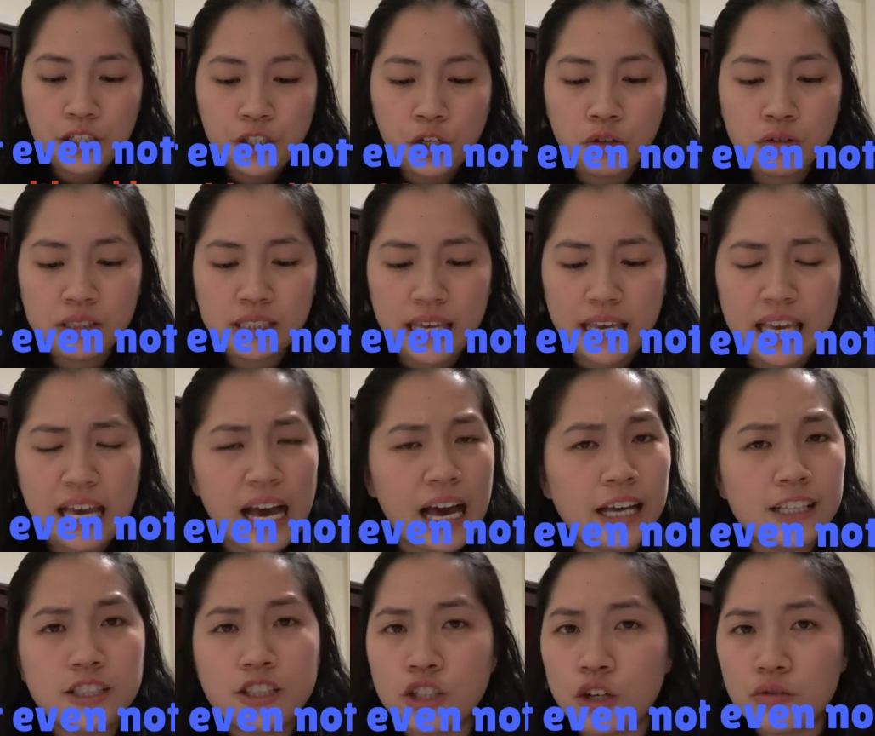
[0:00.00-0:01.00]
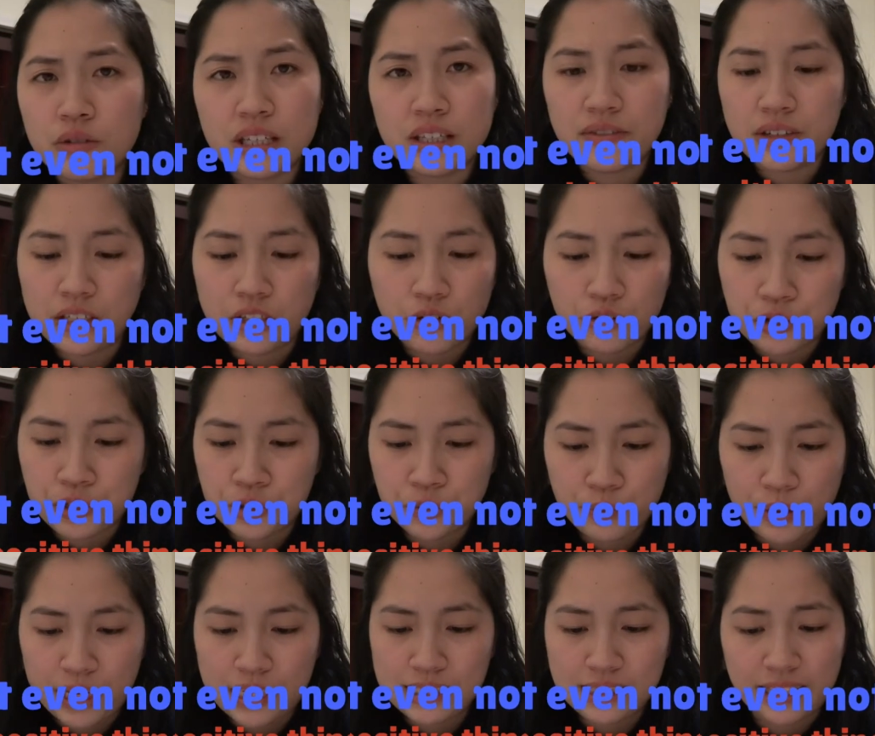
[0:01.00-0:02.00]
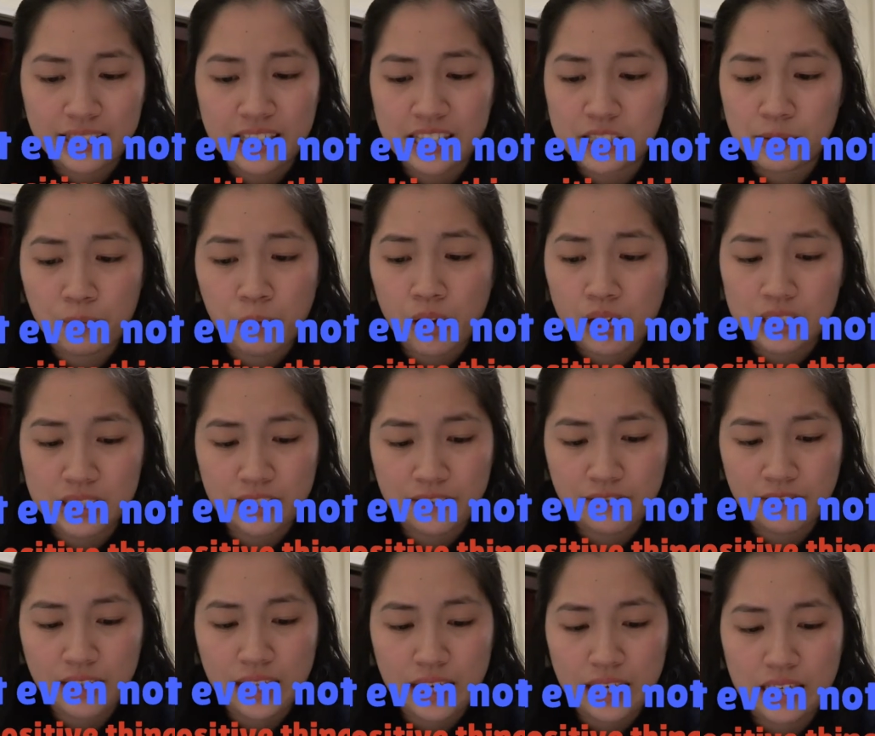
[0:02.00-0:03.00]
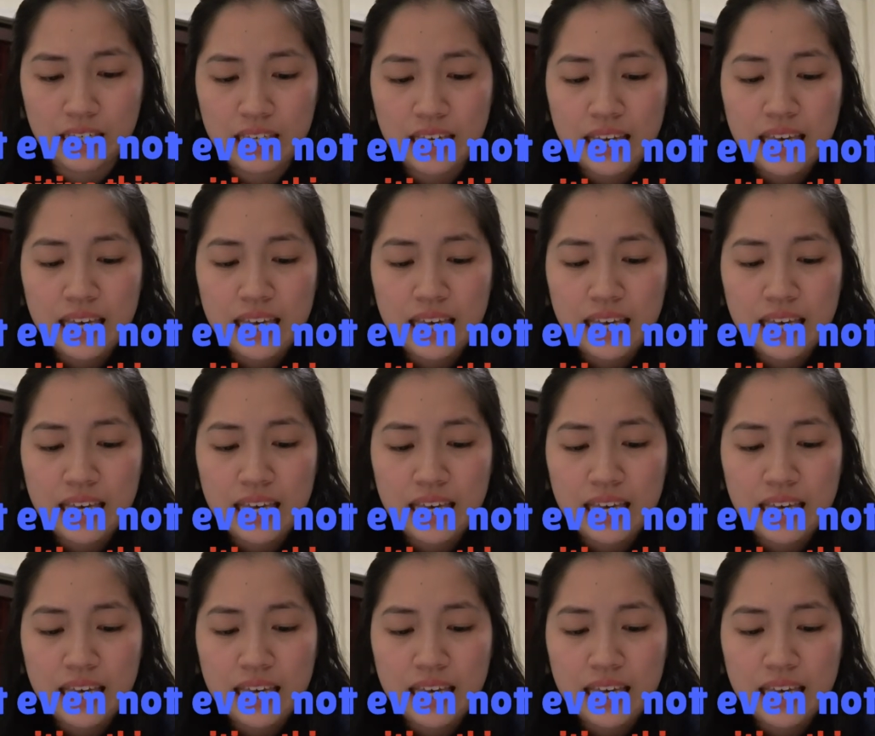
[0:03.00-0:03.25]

Don't say, I don't even notice race, like it's a positive thing.